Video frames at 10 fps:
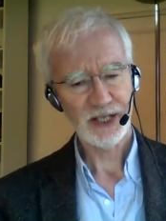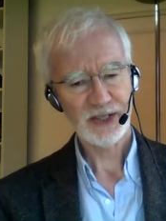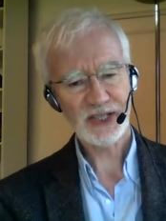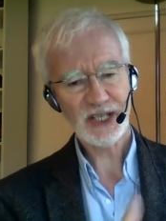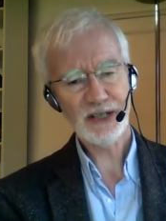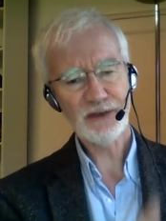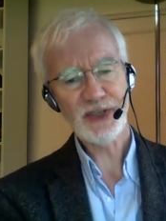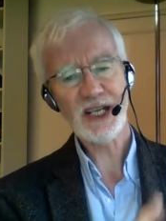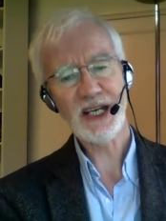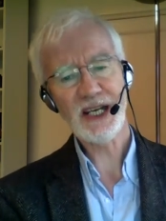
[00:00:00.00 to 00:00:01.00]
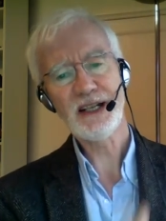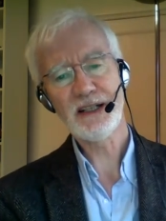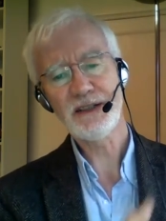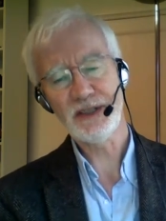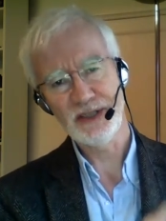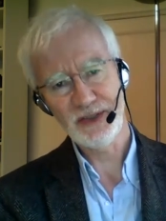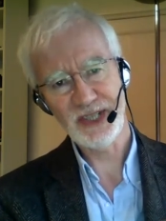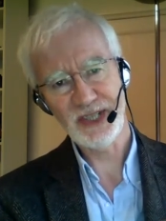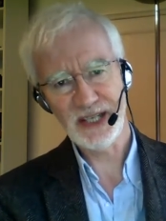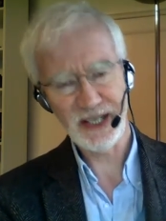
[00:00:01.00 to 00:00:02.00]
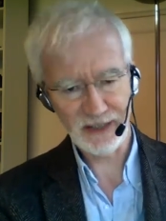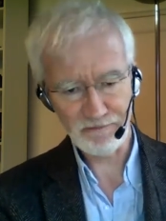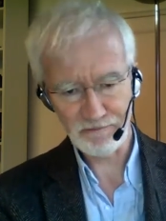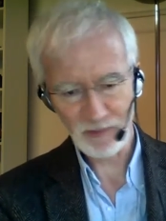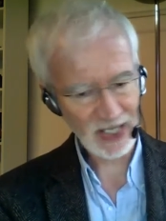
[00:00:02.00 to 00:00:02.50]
Side of the hand, thinking,